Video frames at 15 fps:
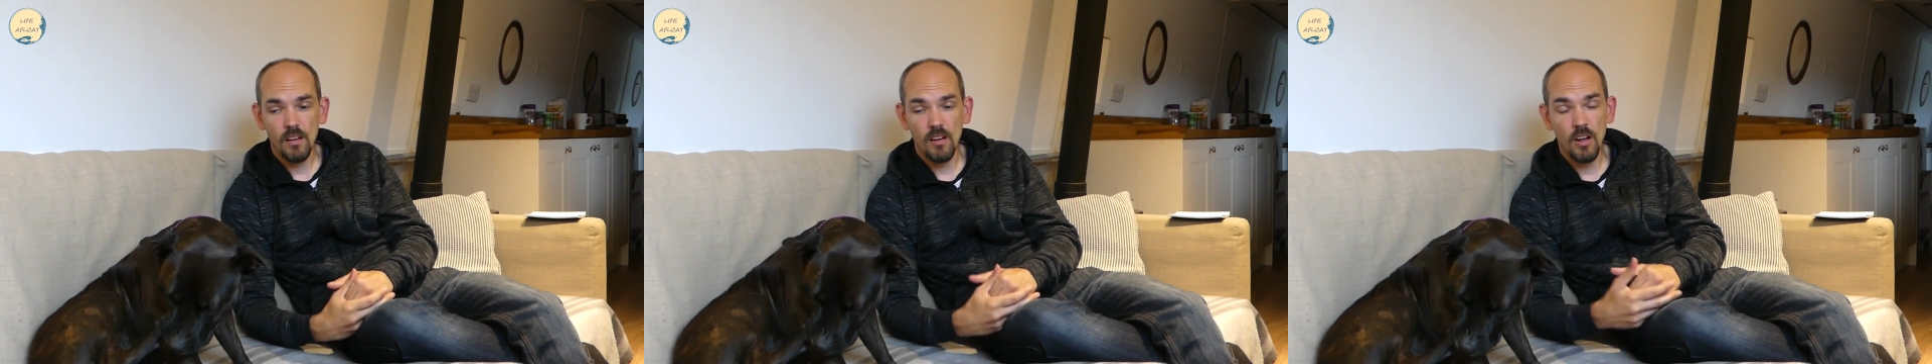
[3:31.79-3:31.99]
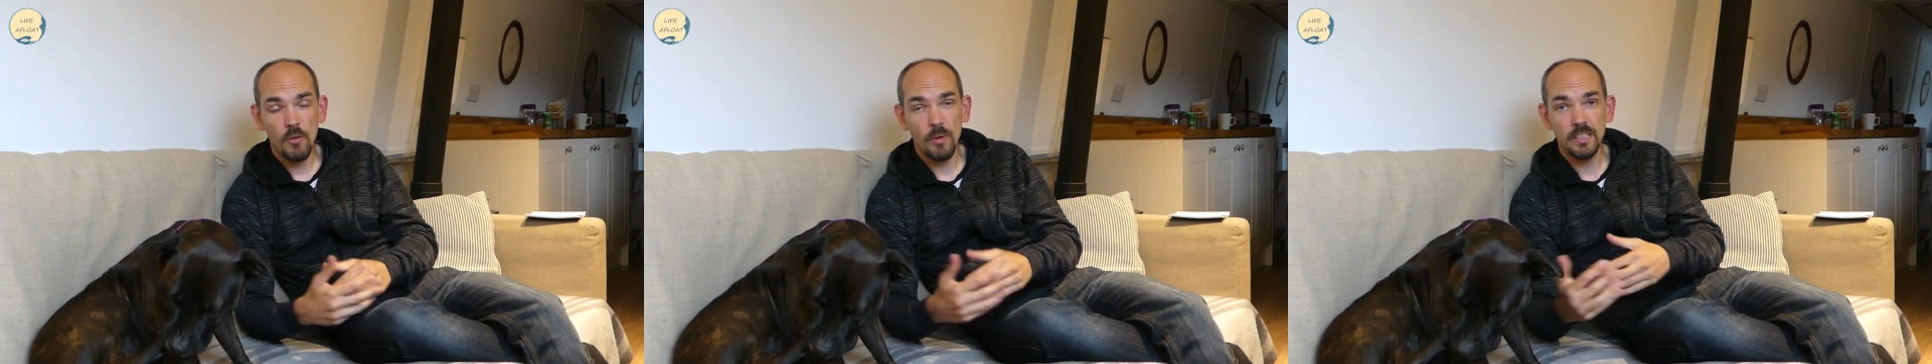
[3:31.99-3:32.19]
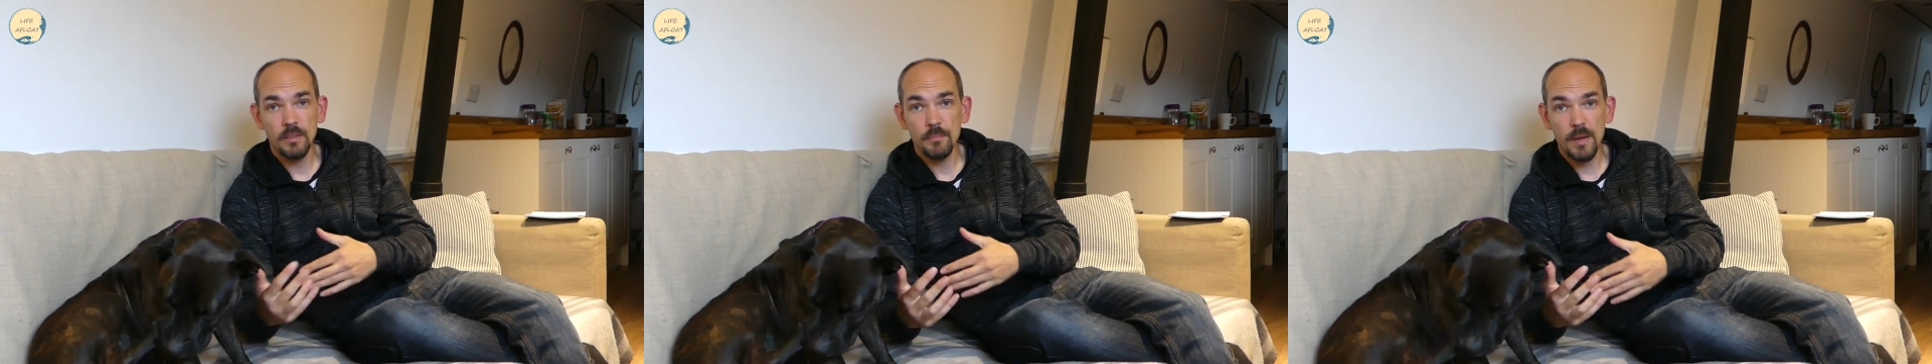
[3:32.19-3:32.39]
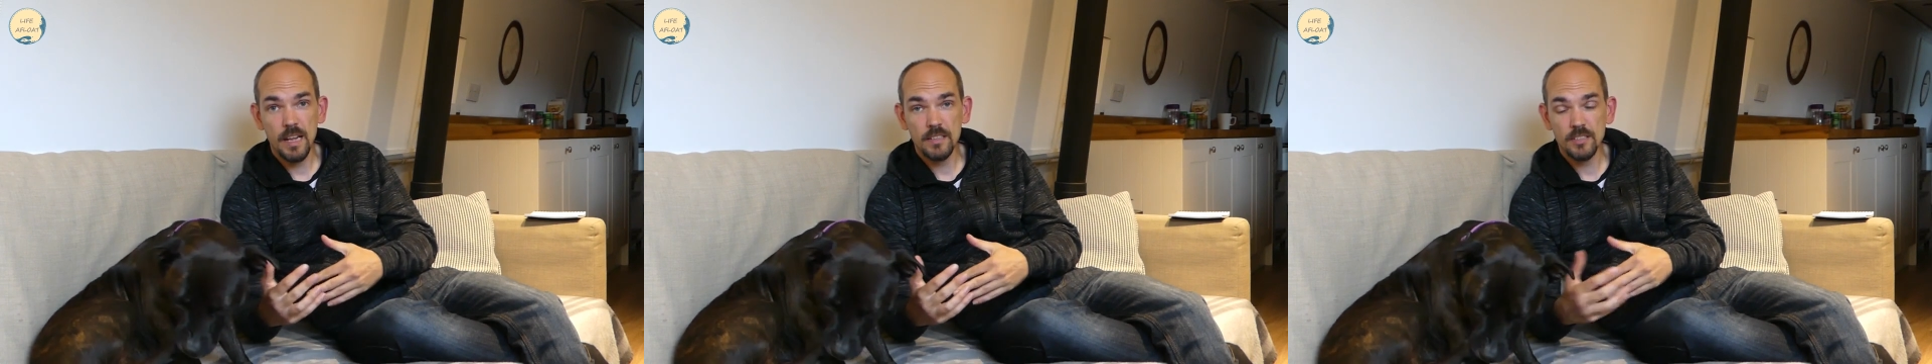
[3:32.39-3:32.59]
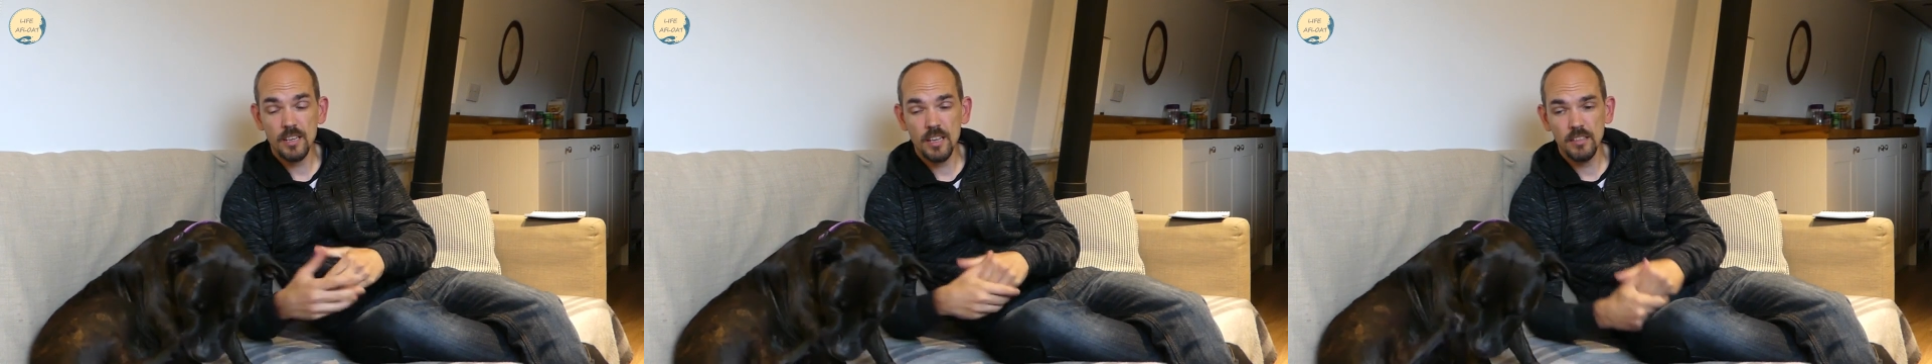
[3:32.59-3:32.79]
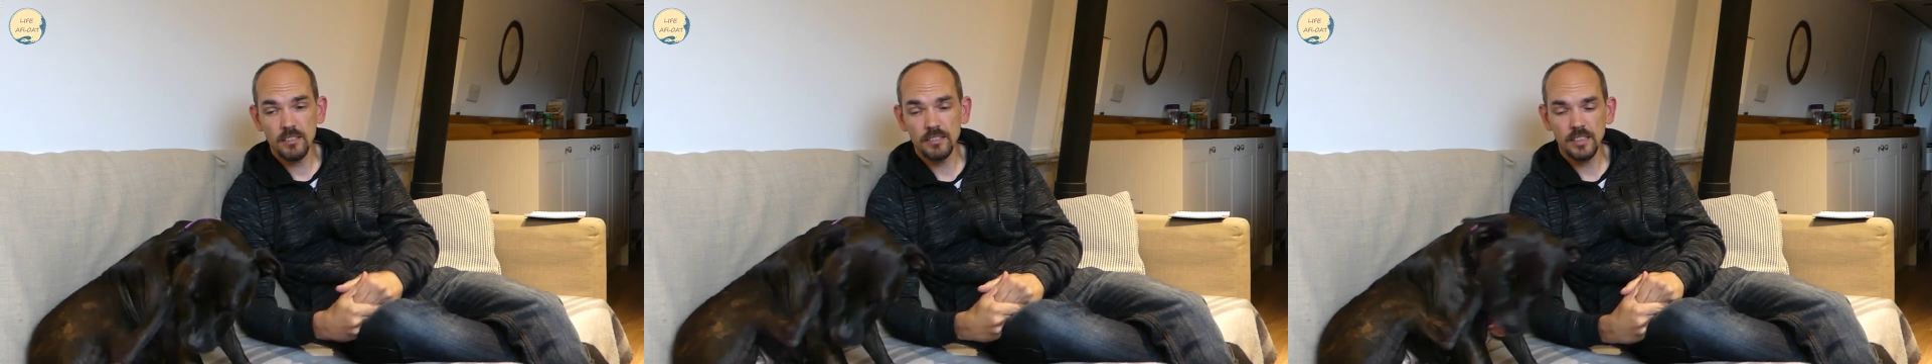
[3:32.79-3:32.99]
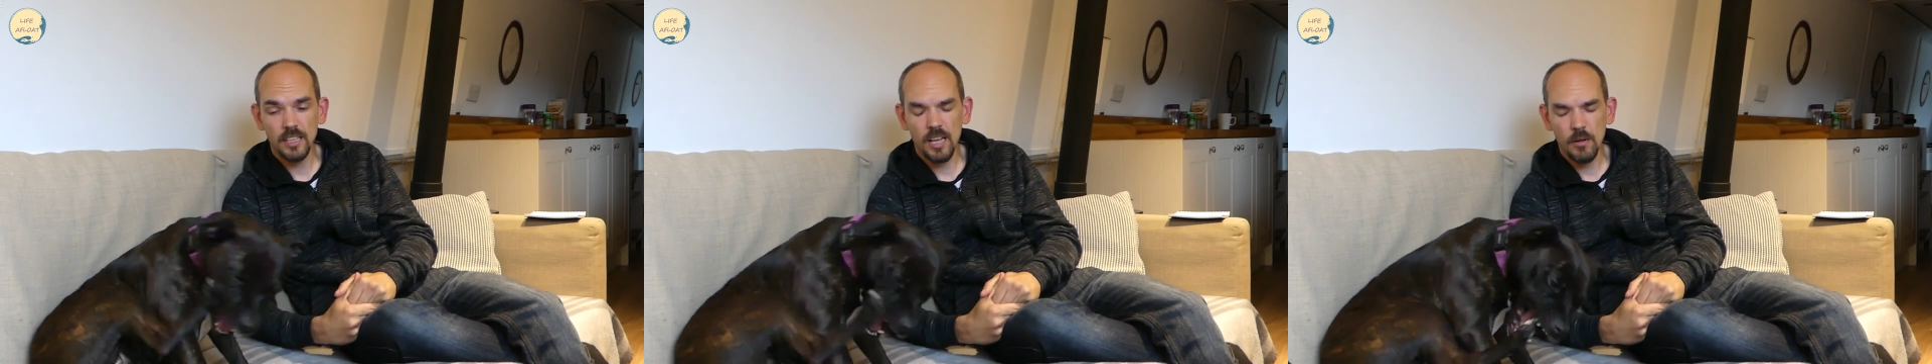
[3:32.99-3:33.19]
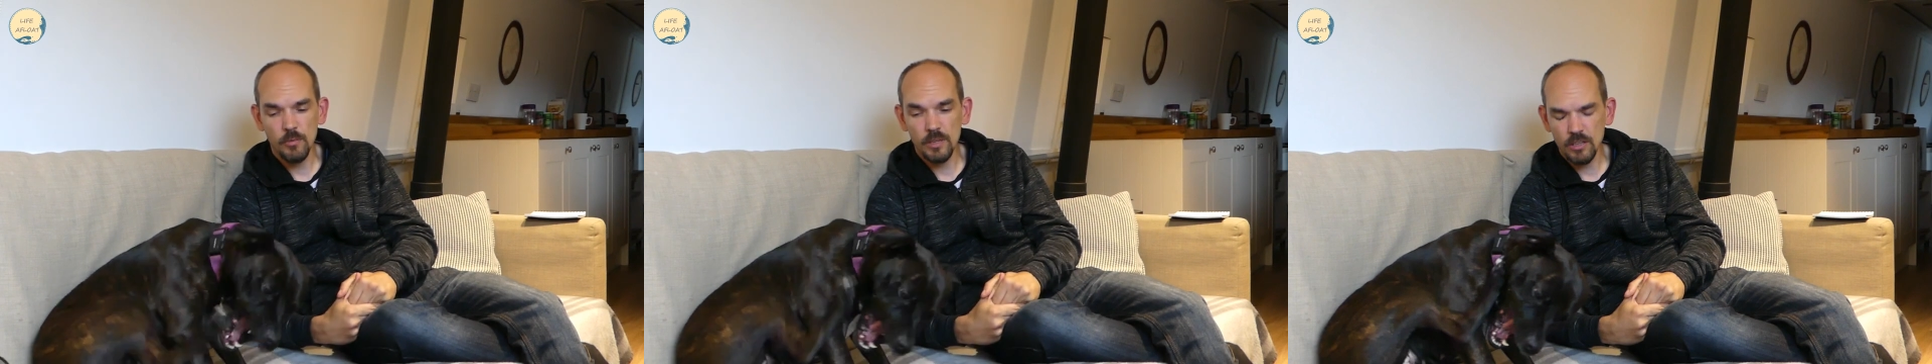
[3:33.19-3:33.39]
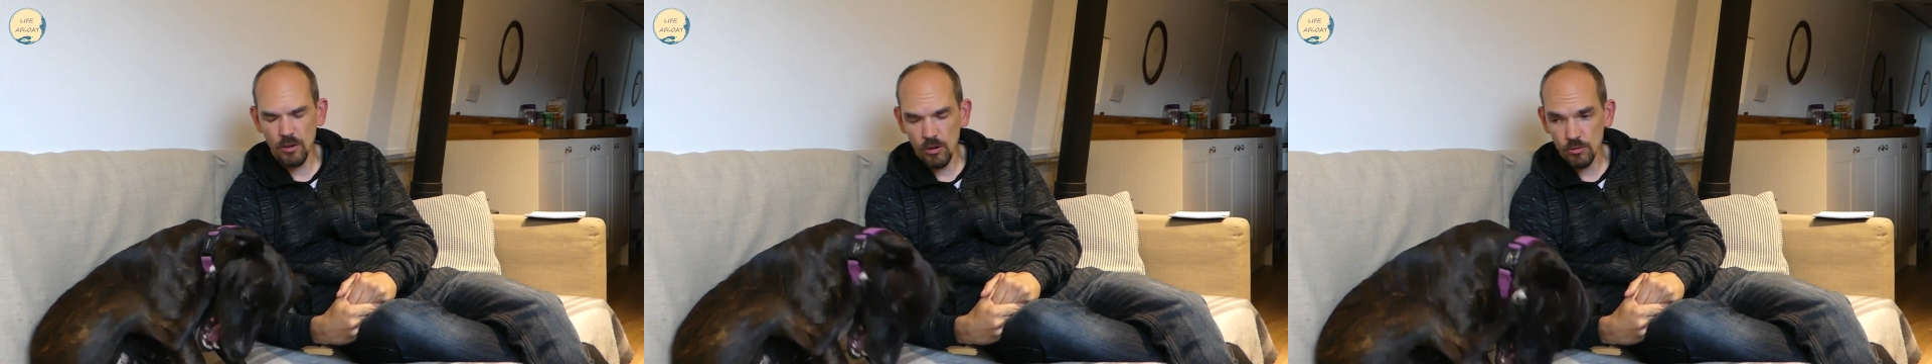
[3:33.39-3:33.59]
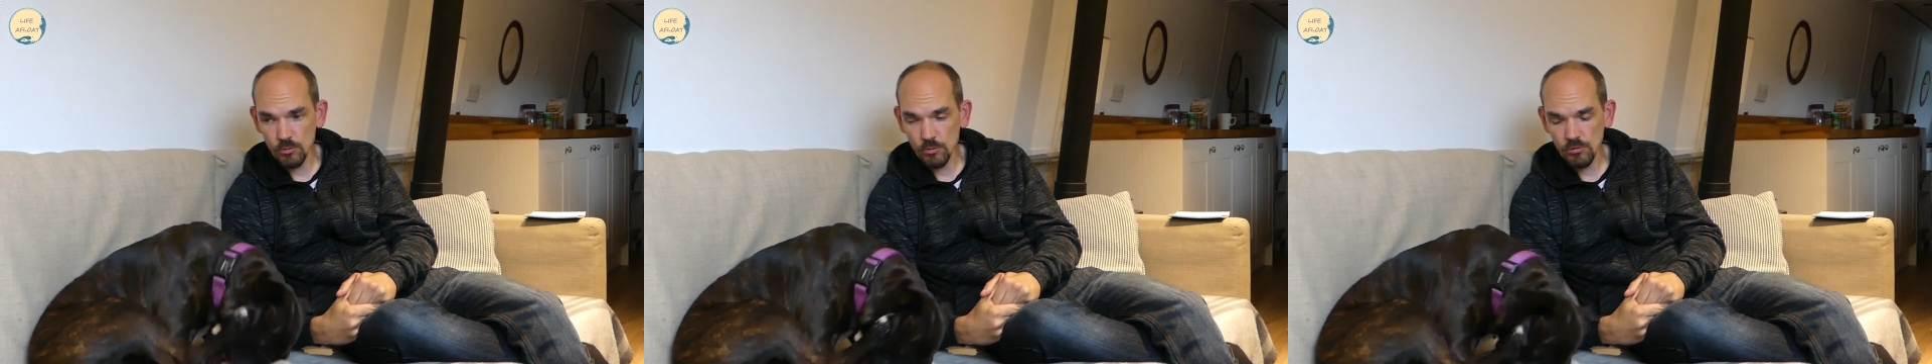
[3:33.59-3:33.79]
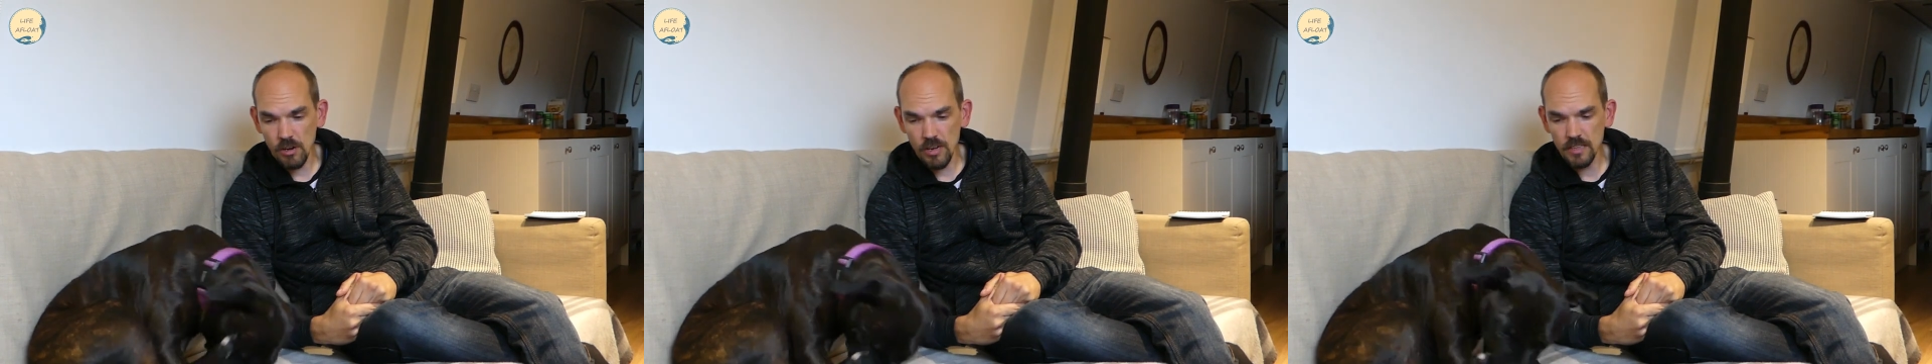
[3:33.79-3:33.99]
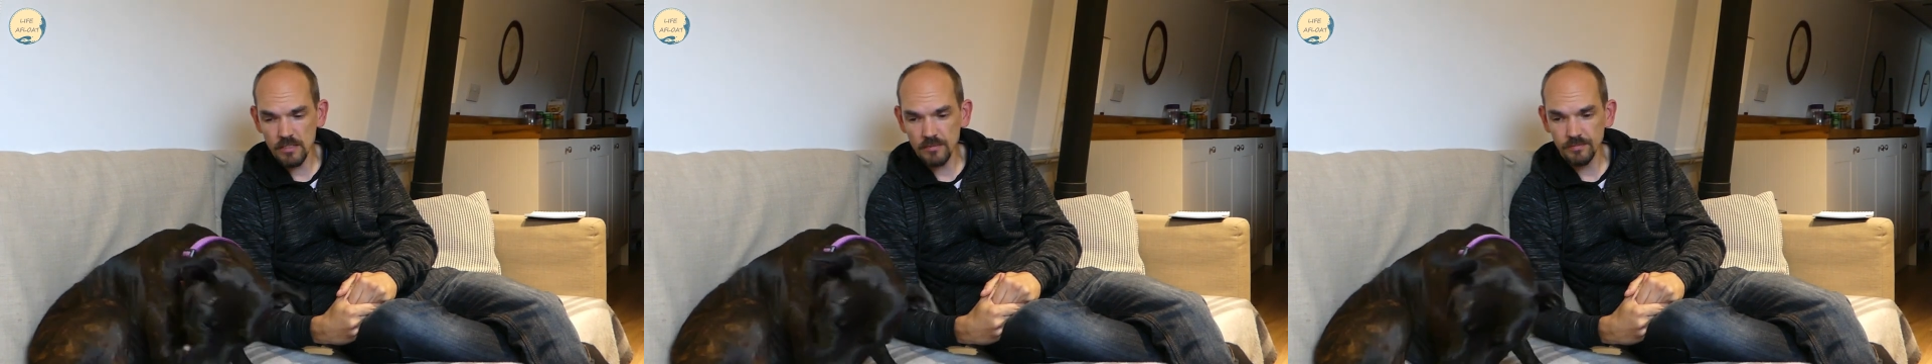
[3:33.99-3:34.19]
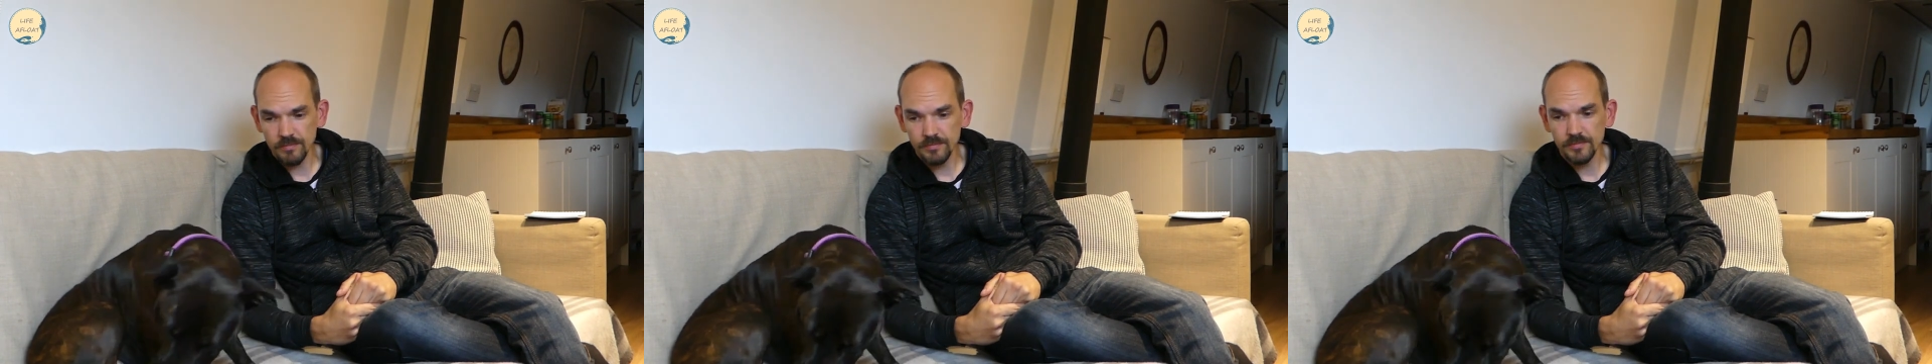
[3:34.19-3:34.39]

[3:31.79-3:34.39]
I went and met her and we got on all right.